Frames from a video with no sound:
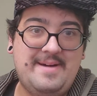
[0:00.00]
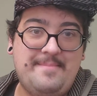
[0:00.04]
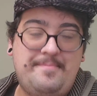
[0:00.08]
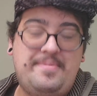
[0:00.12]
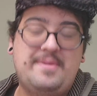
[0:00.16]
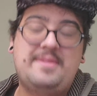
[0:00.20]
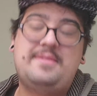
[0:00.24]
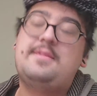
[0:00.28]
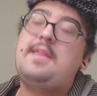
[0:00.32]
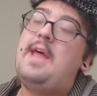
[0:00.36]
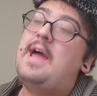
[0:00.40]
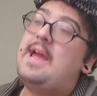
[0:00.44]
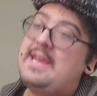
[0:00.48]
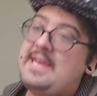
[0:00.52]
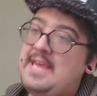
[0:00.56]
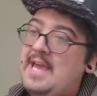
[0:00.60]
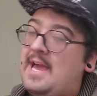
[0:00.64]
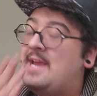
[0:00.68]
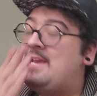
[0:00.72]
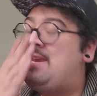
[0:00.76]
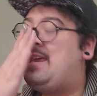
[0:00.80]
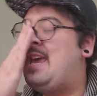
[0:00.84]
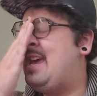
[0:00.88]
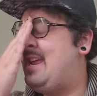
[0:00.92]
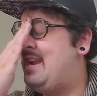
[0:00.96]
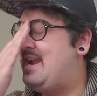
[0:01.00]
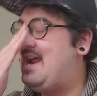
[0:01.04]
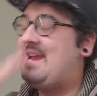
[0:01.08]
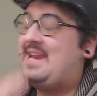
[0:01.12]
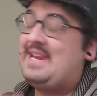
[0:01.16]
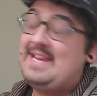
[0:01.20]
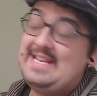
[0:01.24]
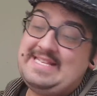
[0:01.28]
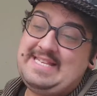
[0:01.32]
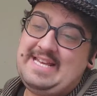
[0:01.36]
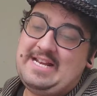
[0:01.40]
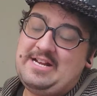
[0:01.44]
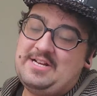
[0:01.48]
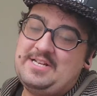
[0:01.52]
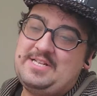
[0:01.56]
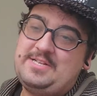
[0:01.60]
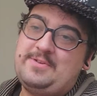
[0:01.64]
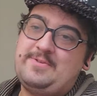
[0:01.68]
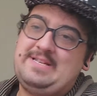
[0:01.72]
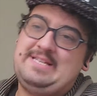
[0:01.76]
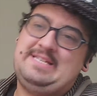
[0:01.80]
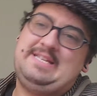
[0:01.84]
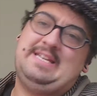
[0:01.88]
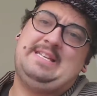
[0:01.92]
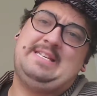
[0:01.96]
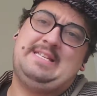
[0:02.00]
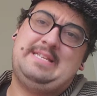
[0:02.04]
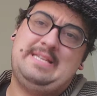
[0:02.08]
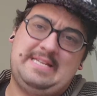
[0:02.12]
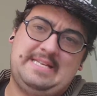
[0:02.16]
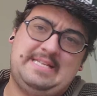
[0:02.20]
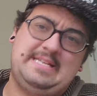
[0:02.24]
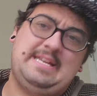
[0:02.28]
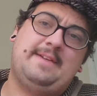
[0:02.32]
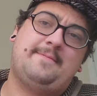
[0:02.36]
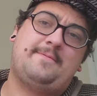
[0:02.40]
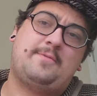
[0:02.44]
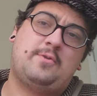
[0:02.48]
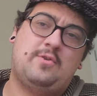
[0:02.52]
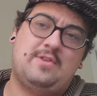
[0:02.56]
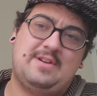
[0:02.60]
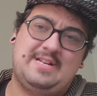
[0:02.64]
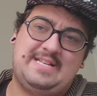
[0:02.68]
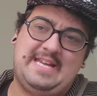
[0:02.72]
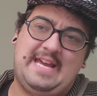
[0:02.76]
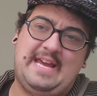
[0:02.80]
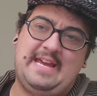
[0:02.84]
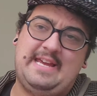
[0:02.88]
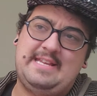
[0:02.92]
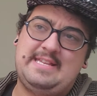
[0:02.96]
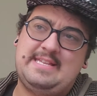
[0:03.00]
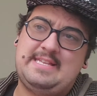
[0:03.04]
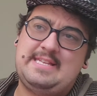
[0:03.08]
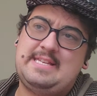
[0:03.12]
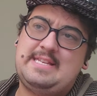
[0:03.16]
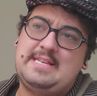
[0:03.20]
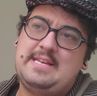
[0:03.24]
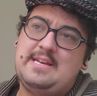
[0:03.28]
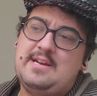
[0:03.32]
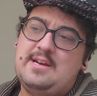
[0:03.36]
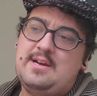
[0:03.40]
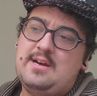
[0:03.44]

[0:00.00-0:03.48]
but again I guess that also extends to Steve Cortez.